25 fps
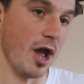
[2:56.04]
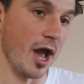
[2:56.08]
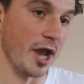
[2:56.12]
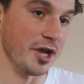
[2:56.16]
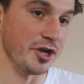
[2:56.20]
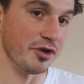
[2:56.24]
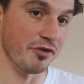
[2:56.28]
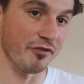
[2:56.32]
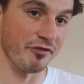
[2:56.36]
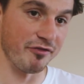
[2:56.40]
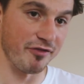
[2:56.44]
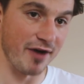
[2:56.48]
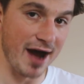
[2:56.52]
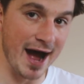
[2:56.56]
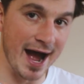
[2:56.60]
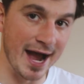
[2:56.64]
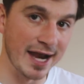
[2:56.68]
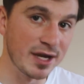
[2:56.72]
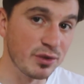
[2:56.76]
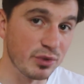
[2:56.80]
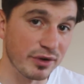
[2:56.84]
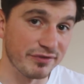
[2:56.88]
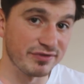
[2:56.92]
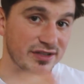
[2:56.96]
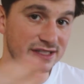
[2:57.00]
And you'll
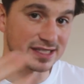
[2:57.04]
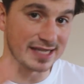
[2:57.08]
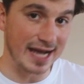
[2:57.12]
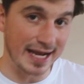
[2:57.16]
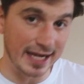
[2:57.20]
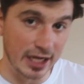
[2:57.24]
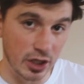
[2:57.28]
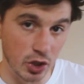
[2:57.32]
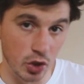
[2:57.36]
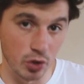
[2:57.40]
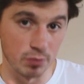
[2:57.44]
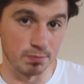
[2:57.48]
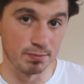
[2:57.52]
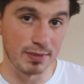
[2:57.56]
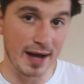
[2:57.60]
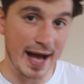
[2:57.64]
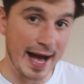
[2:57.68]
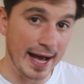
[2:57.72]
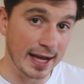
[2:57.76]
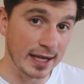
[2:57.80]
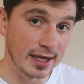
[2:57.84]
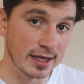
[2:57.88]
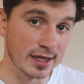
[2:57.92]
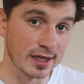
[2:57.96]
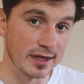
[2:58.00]
find we've cycled
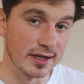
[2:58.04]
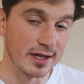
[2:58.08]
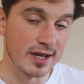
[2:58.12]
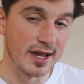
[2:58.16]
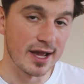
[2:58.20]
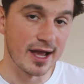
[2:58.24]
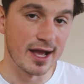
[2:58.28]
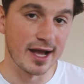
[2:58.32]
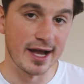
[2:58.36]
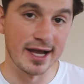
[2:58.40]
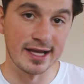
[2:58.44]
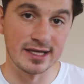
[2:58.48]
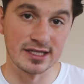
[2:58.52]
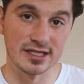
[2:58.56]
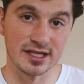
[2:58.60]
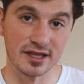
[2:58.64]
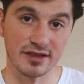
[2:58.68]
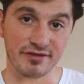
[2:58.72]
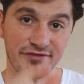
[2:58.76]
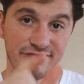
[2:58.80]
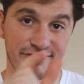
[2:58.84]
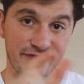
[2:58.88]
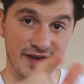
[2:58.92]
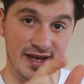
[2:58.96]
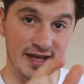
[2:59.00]
back into
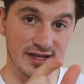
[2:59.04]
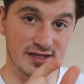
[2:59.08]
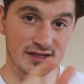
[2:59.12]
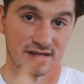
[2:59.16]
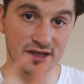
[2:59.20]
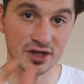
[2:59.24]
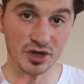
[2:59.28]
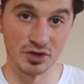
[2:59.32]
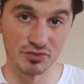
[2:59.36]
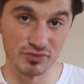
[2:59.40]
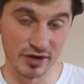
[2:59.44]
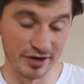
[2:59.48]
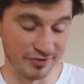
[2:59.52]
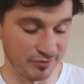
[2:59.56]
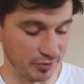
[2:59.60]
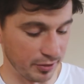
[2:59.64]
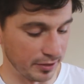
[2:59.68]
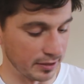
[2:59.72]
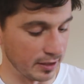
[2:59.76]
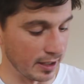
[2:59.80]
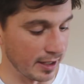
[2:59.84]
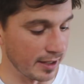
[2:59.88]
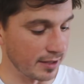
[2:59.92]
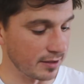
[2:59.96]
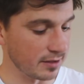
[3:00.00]
the first little riff
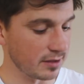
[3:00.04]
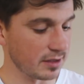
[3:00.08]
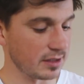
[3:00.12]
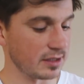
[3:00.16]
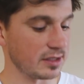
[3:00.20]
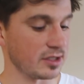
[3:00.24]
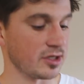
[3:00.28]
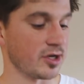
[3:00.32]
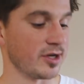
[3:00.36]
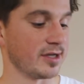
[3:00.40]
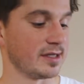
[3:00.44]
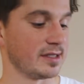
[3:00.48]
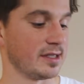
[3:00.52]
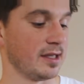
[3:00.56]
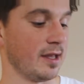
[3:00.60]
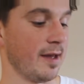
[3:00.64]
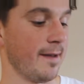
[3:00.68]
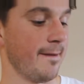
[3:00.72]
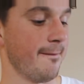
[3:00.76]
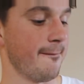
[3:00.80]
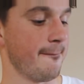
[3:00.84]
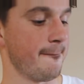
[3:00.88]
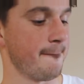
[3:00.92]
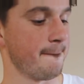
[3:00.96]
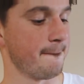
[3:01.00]
we learned. So it's
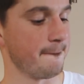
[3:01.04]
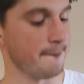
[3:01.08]
like...